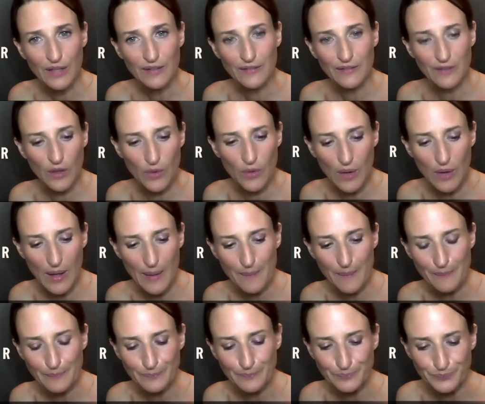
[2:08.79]
So
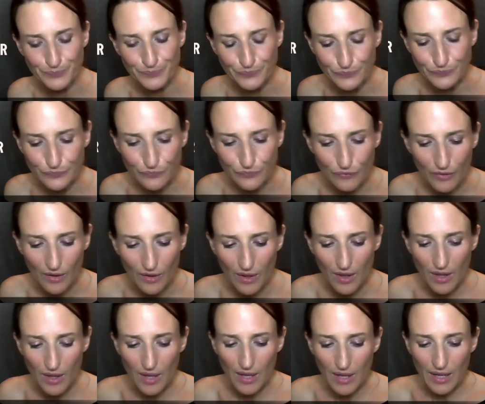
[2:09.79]
um,
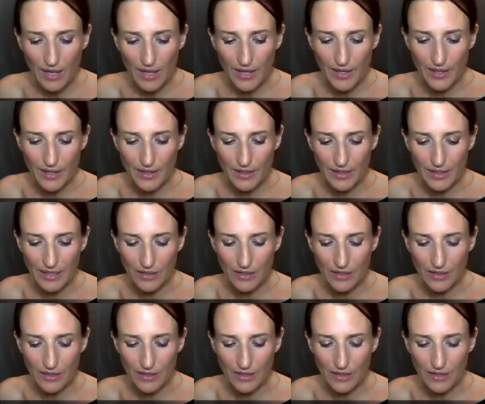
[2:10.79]
uh,